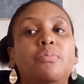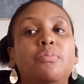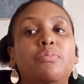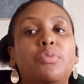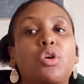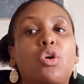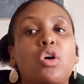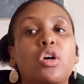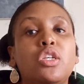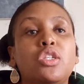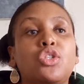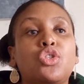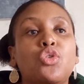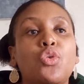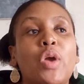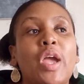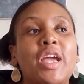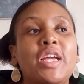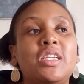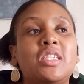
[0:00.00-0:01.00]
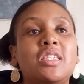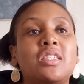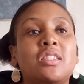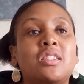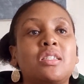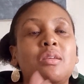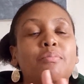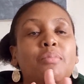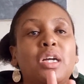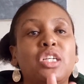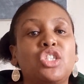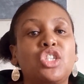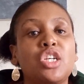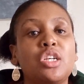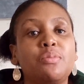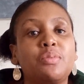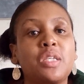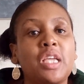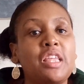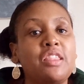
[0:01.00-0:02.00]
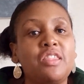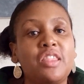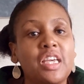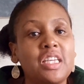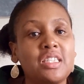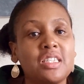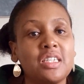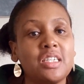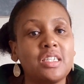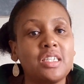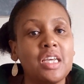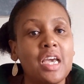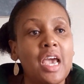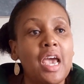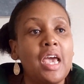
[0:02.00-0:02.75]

because you ate Simba chips and that's it.